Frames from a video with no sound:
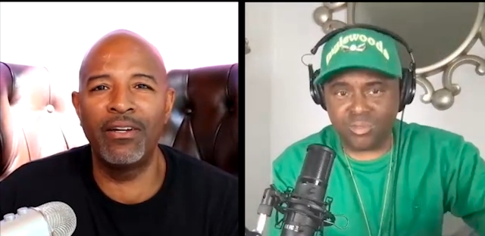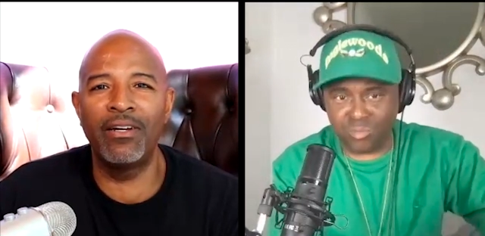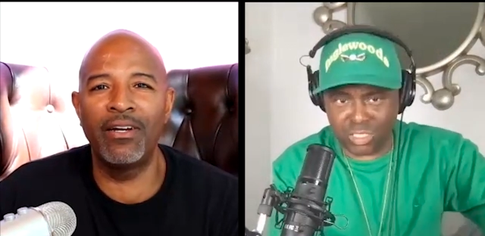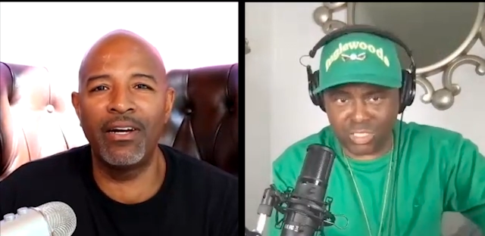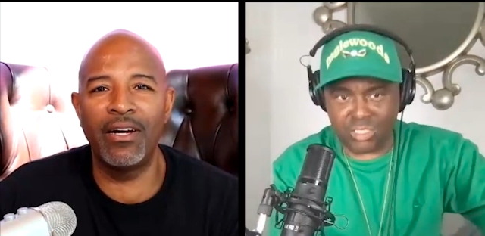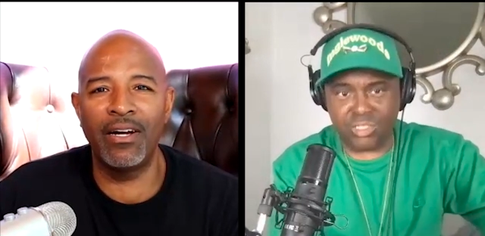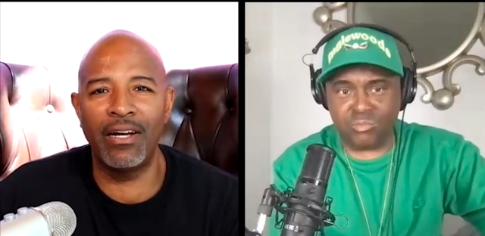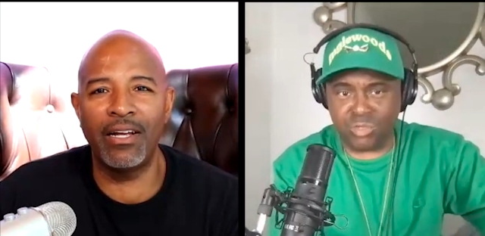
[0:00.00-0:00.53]

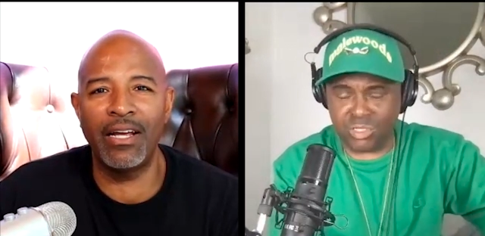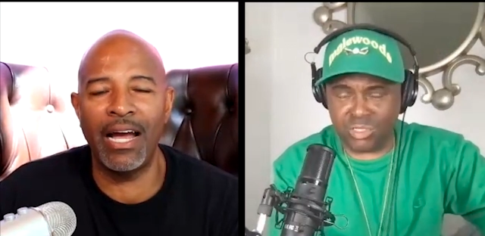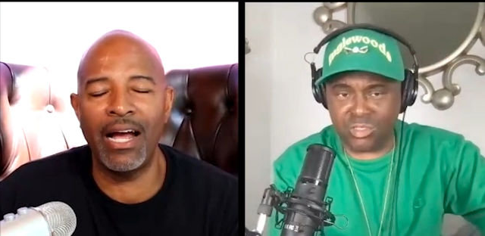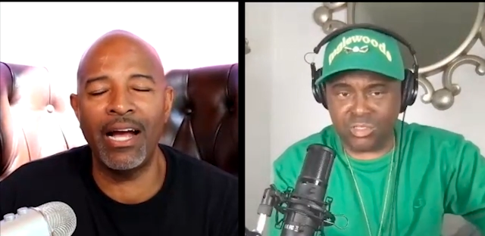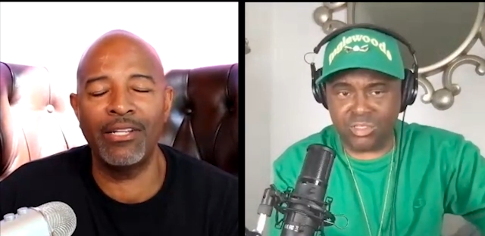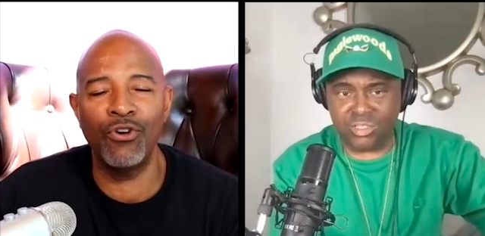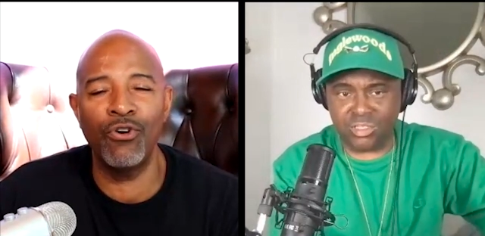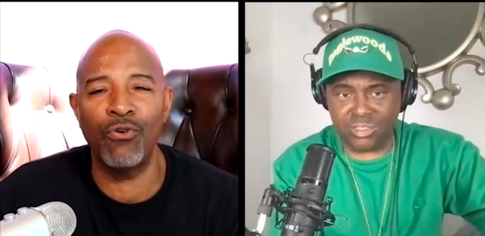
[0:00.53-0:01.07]
Speaker 1: When I, I
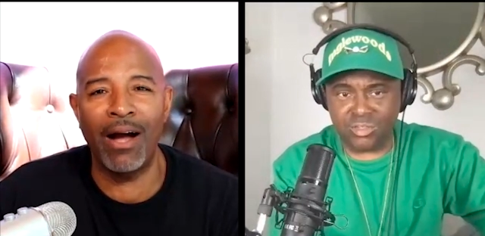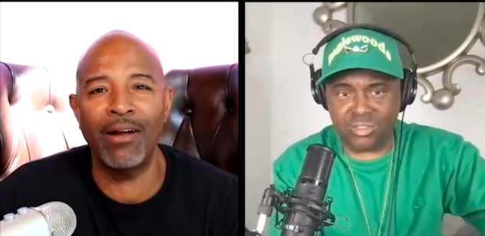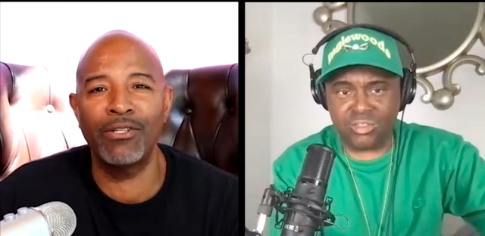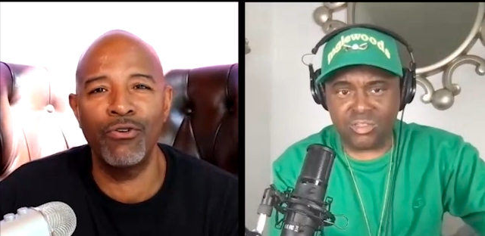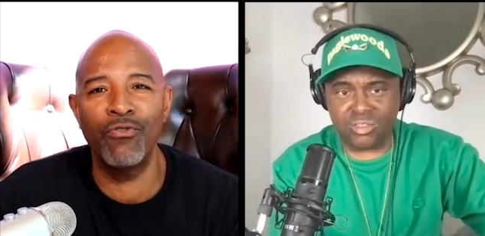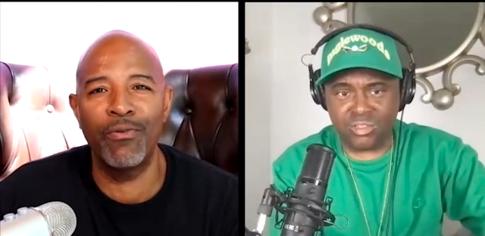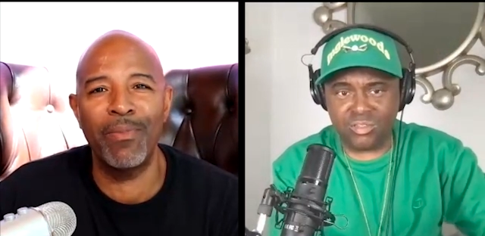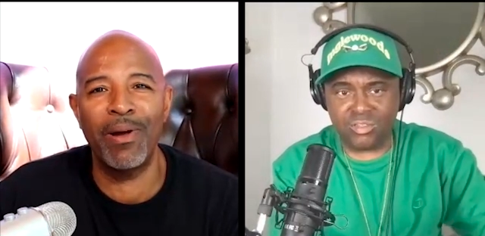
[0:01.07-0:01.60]
do, I
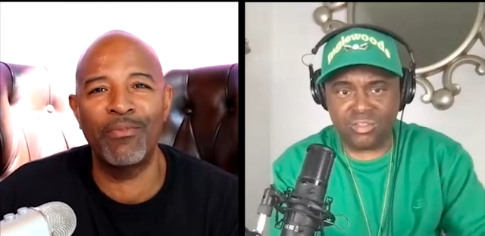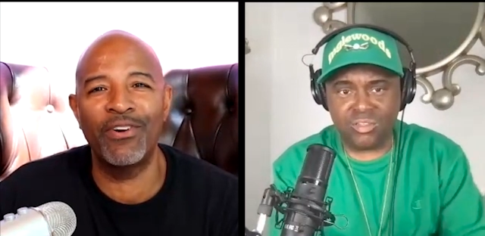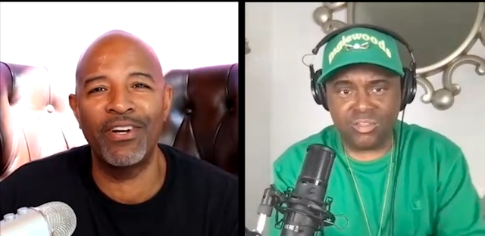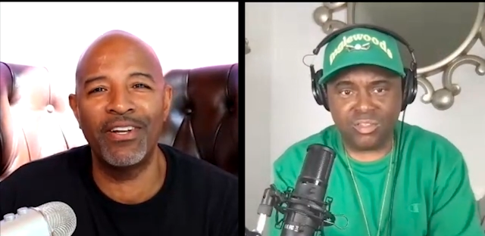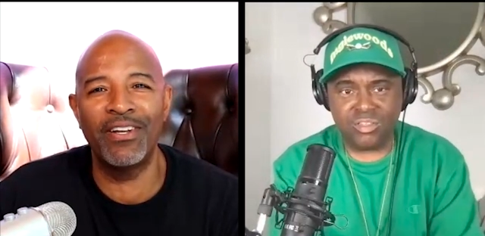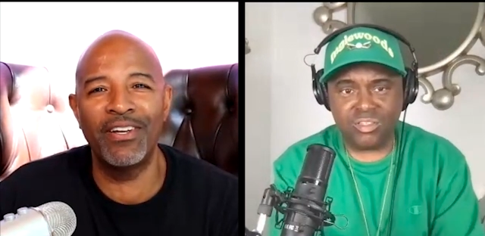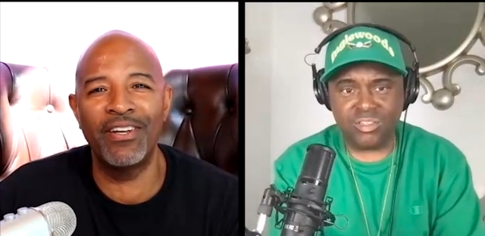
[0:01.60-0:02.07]
do remember it.